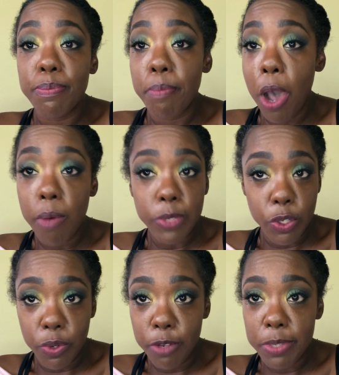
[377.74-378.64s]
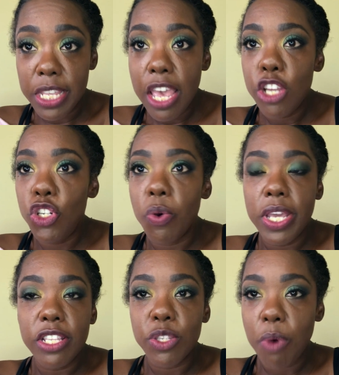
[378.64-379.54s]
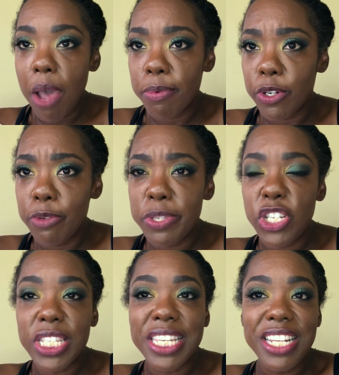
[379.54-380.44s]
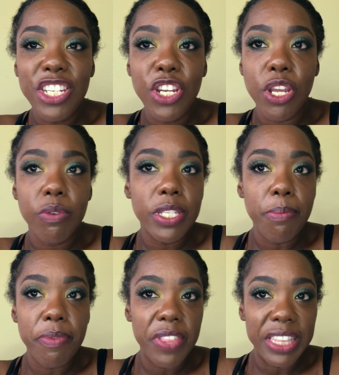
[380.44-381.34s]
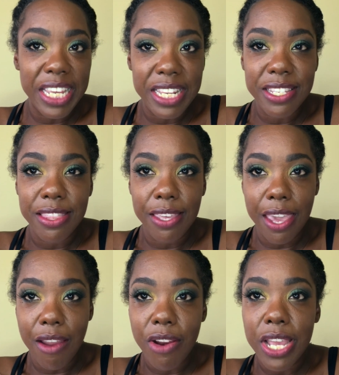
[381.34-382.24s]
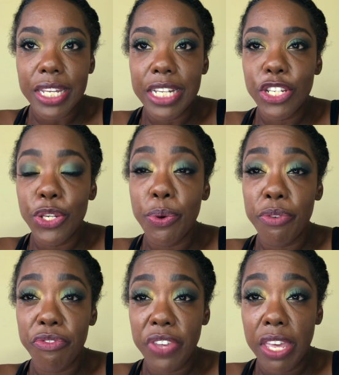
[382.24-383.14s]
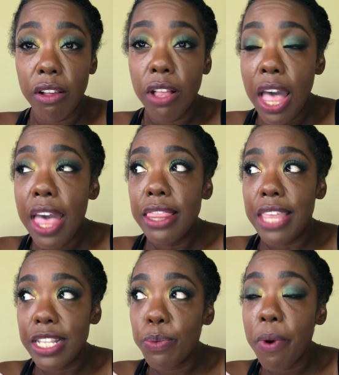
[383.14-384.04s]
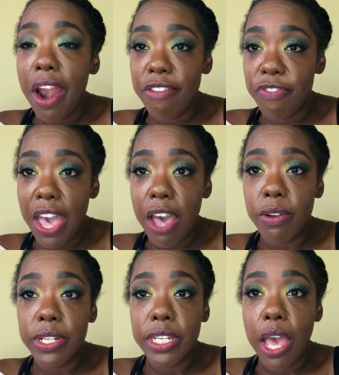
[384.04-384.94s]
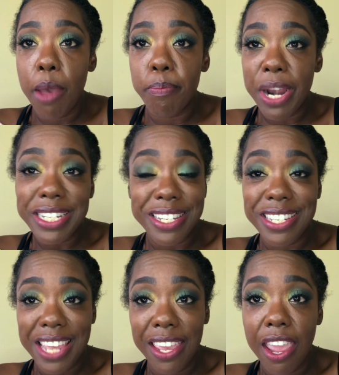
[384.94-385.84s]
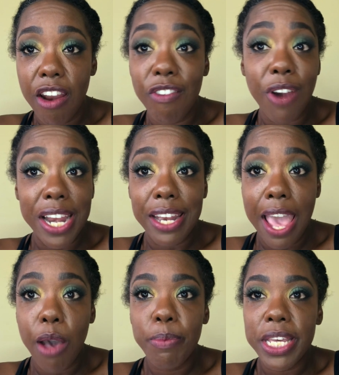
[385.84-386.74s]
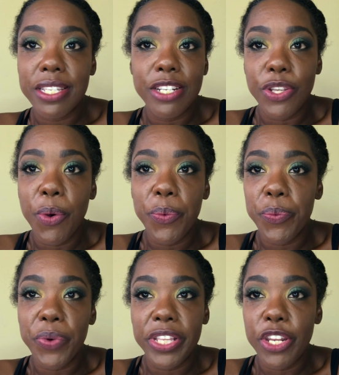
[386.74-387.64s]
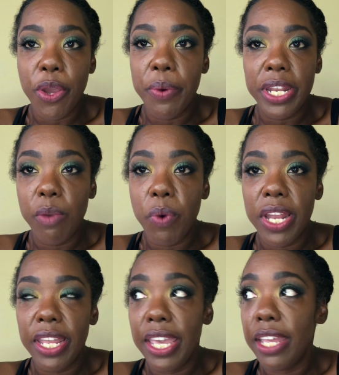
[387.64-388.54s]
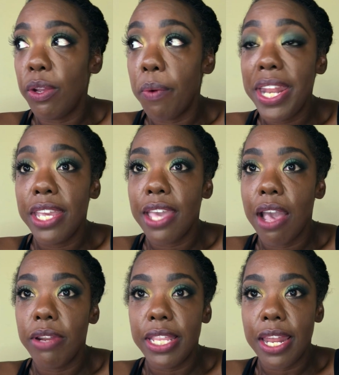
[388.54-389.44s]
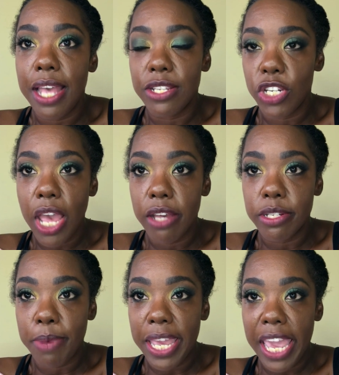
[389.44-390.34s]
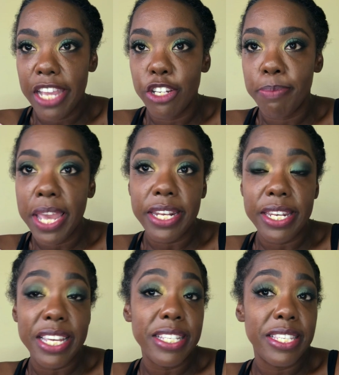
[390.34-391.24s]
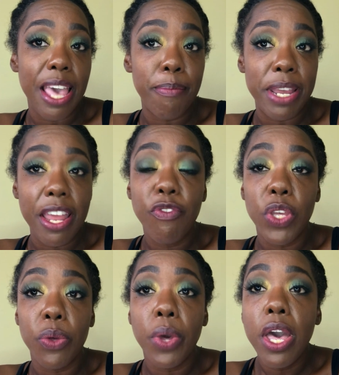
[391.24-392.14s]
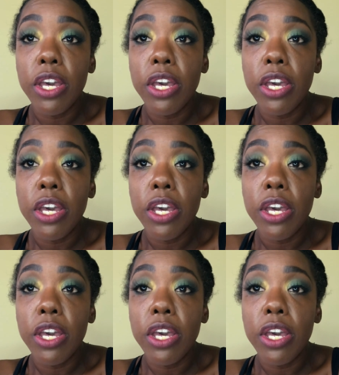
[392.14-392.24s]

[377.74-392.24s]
moms groups. Join the swap groups. Just get to know some of the ladies in the area, get to know a feel. That's where I found Bryce's daycare right now, because I don't really know anyone in Gwinnett County that has a child my age. My niece and my nephew